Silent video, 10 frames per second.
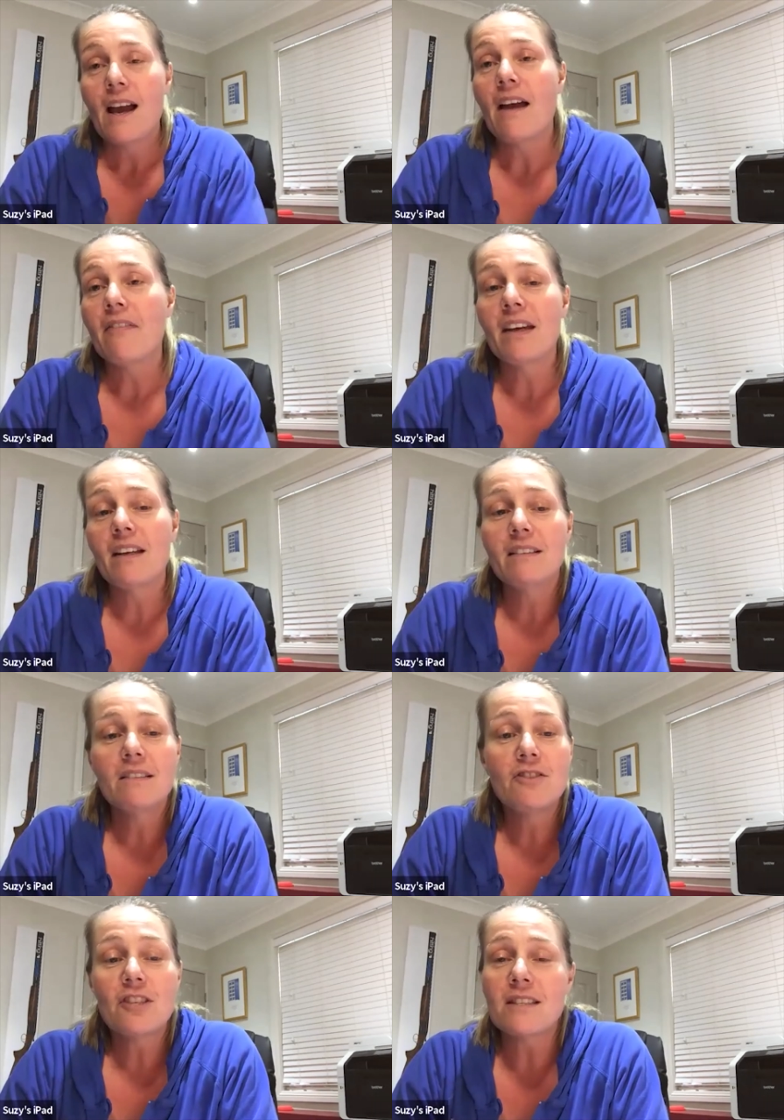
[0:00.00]
And
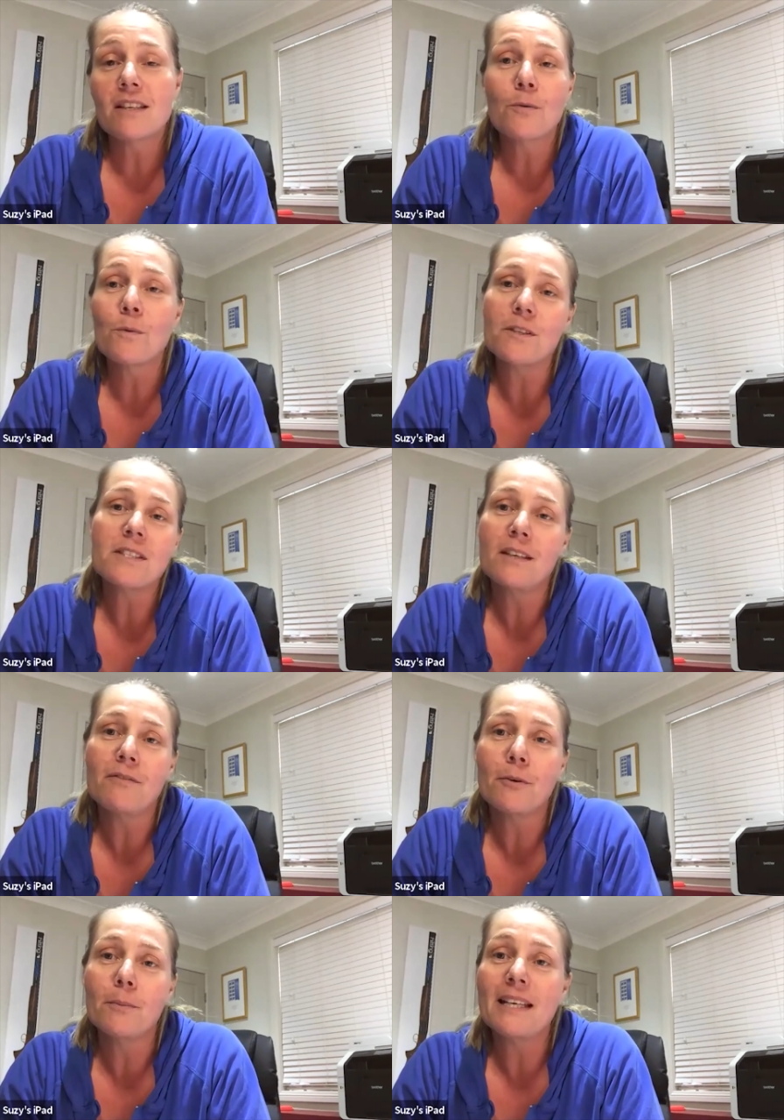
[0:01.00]
then Jessica Rossi
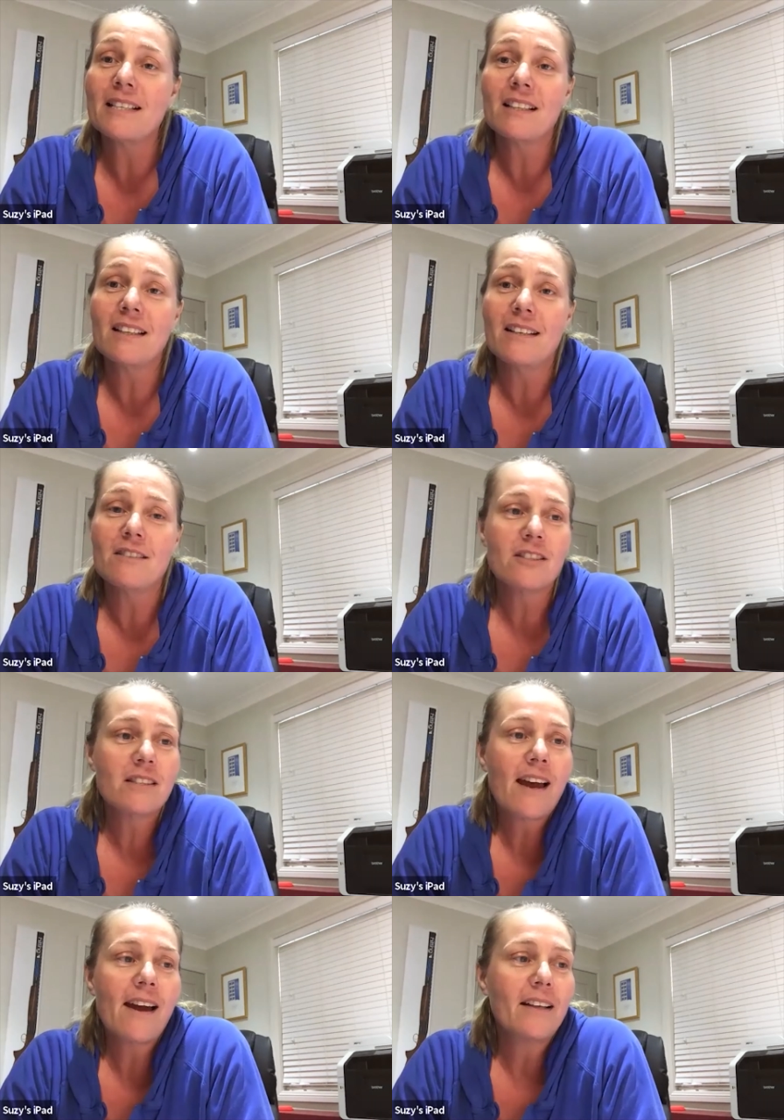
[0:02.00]
from Italy just
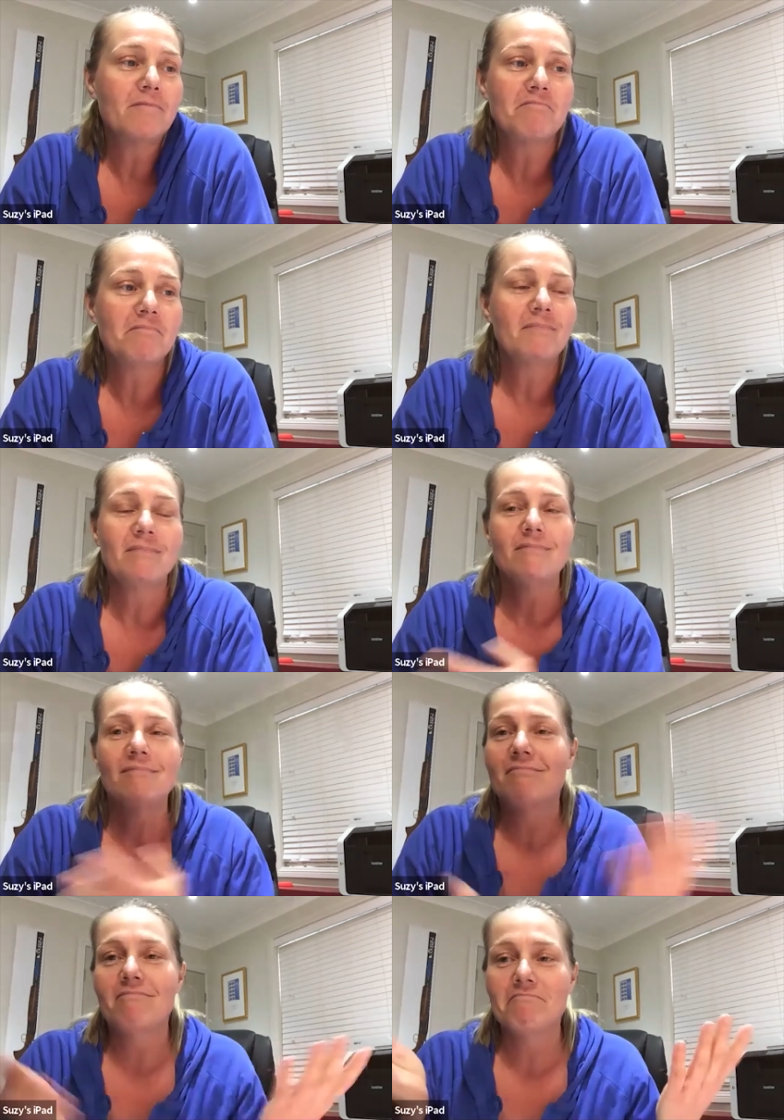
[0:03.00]
had
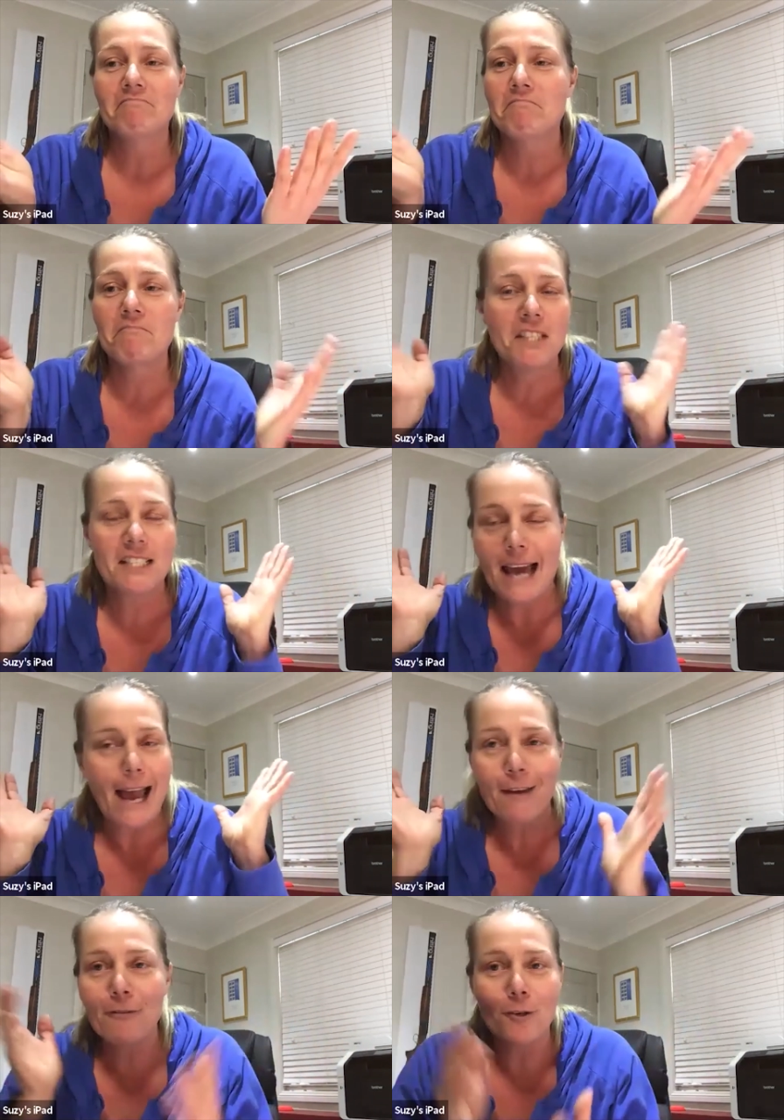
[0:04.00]
the
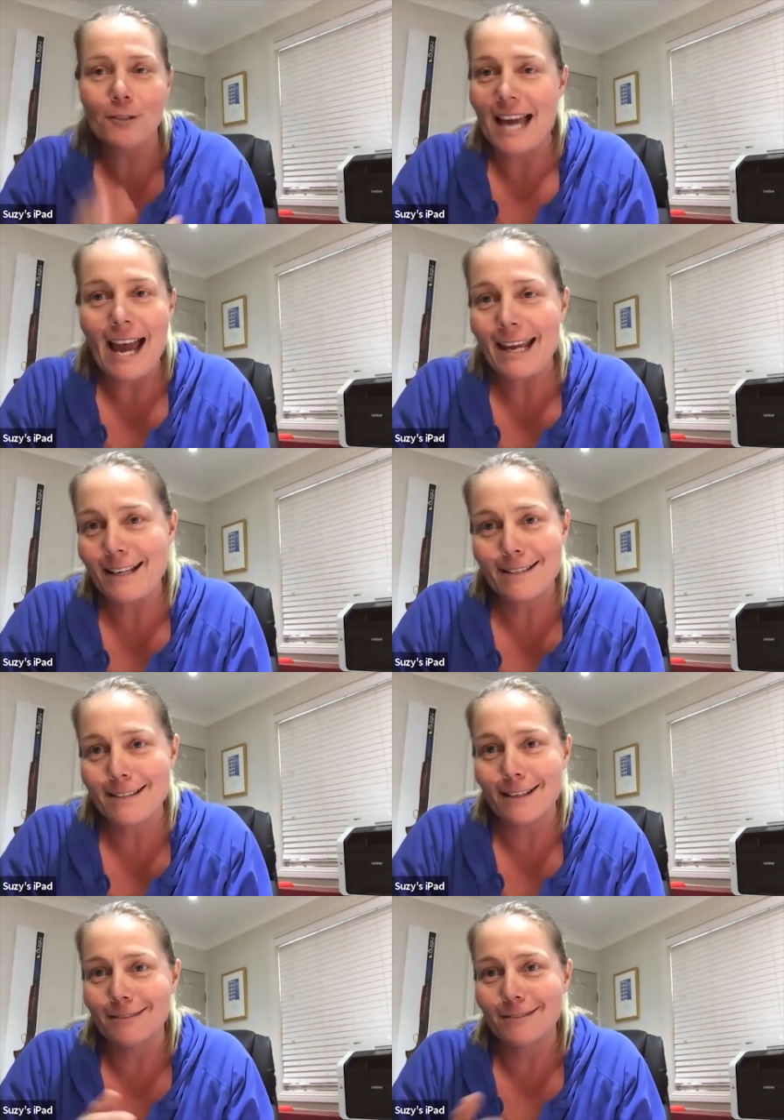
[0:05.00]
day of all days
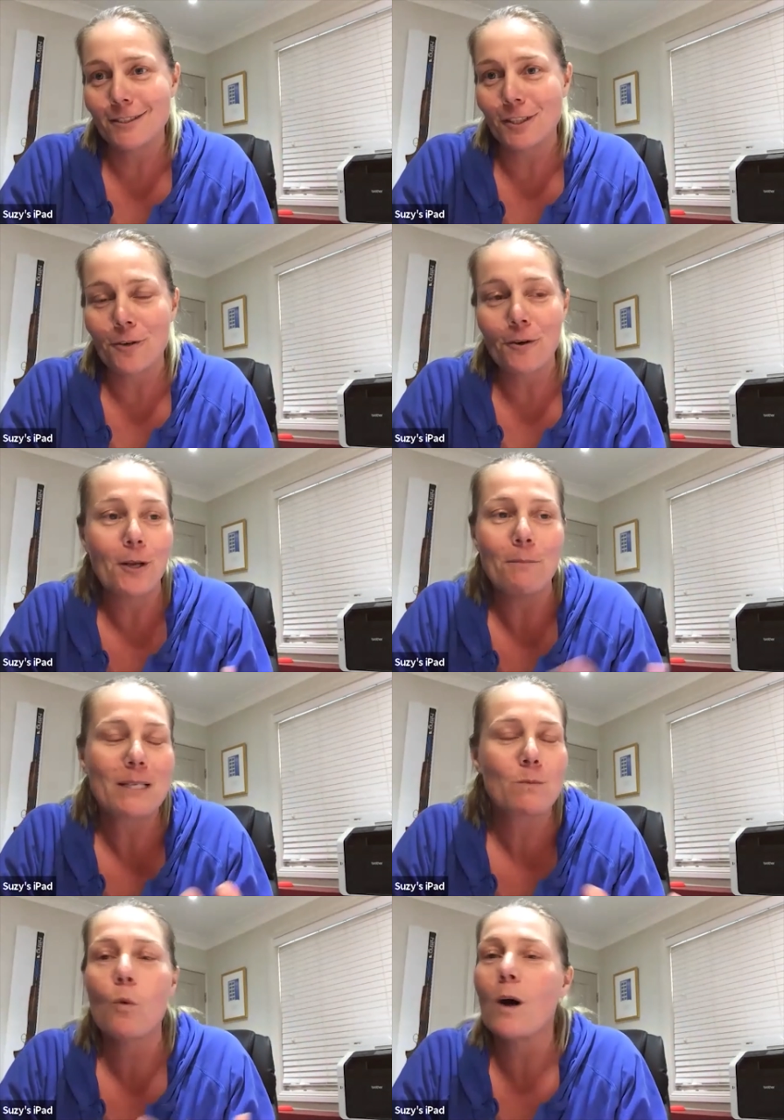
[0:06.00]
and you know only
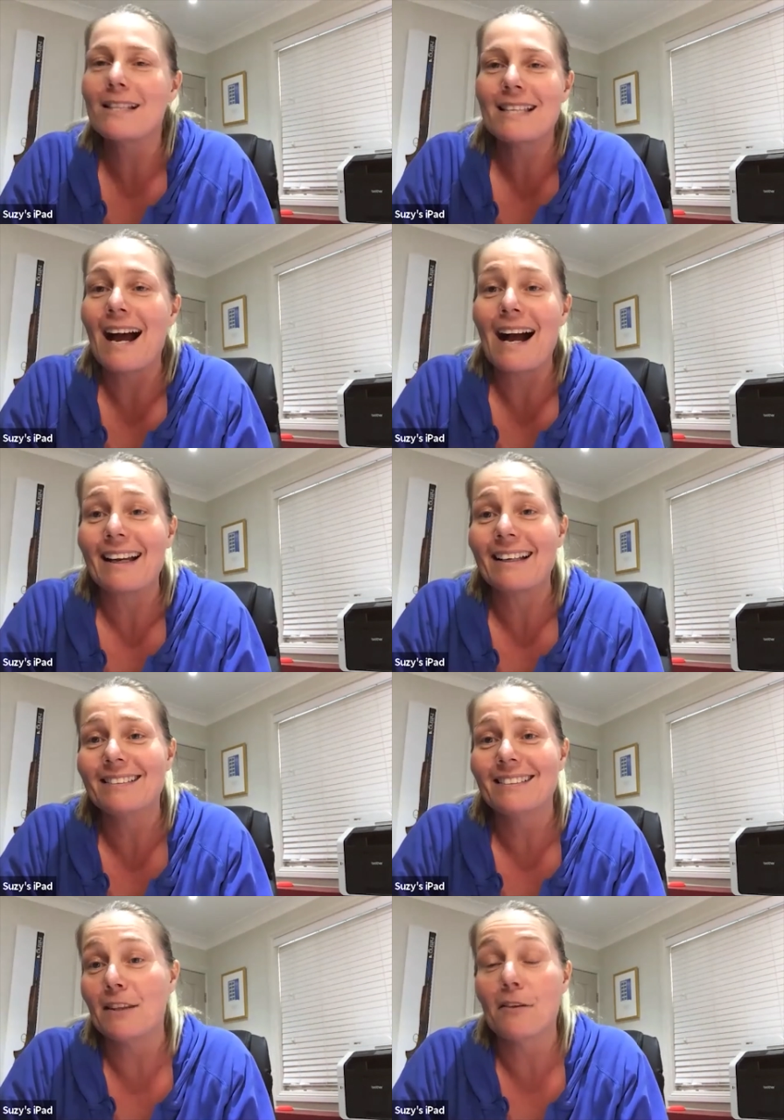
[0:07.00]
missed one
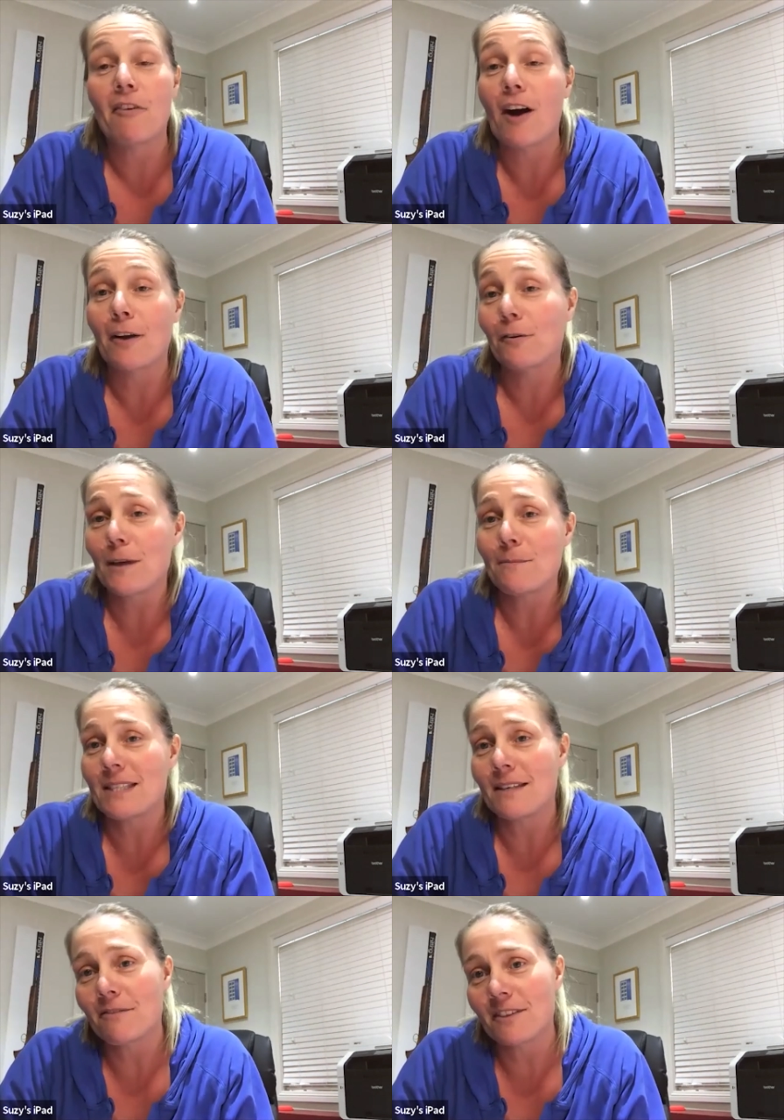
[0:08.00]
target in the final that
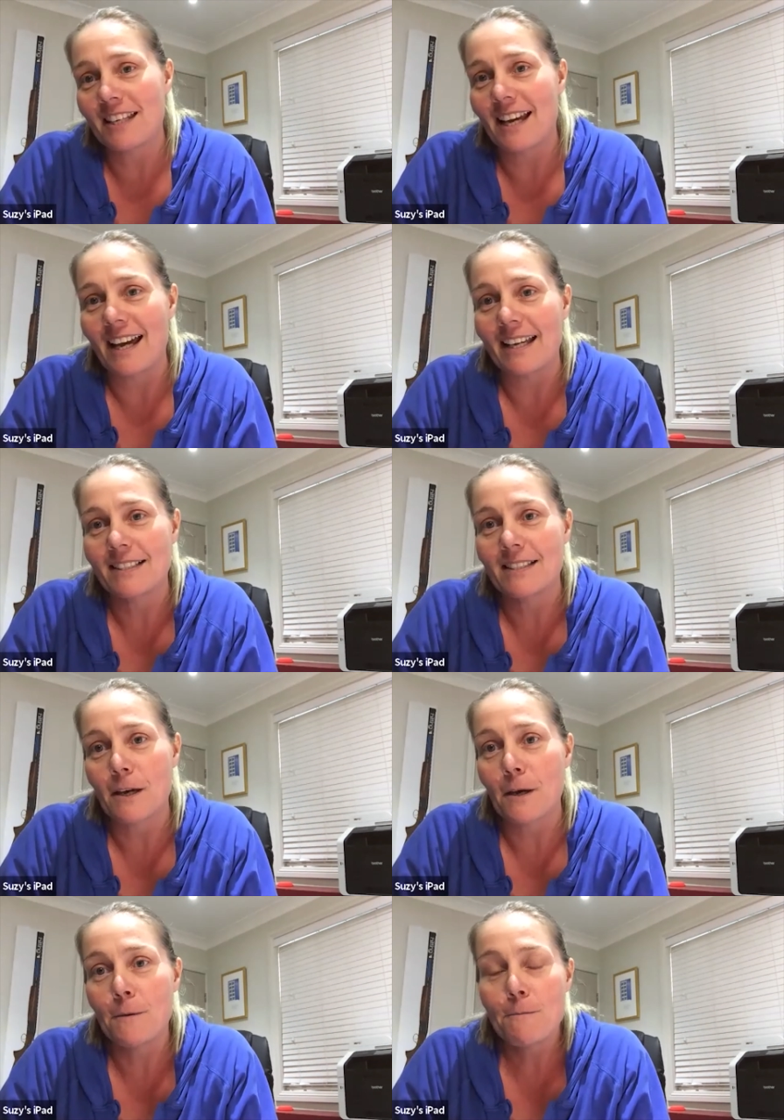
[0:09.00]
was it for the day
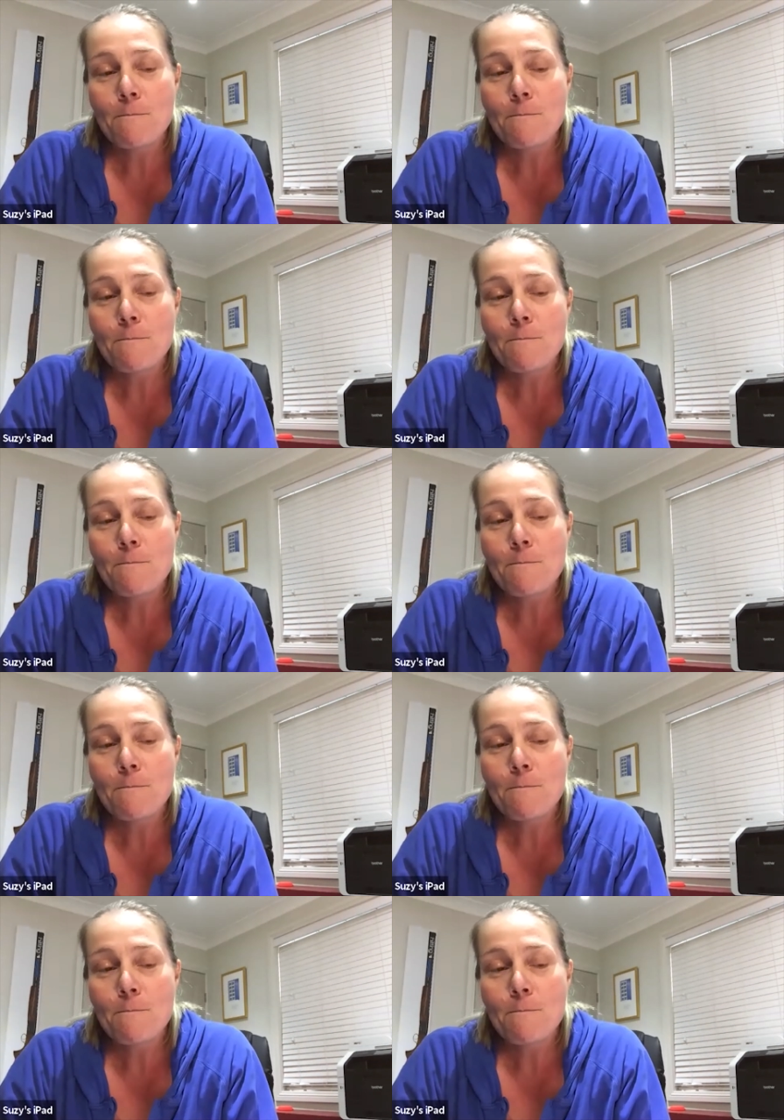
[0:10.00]
so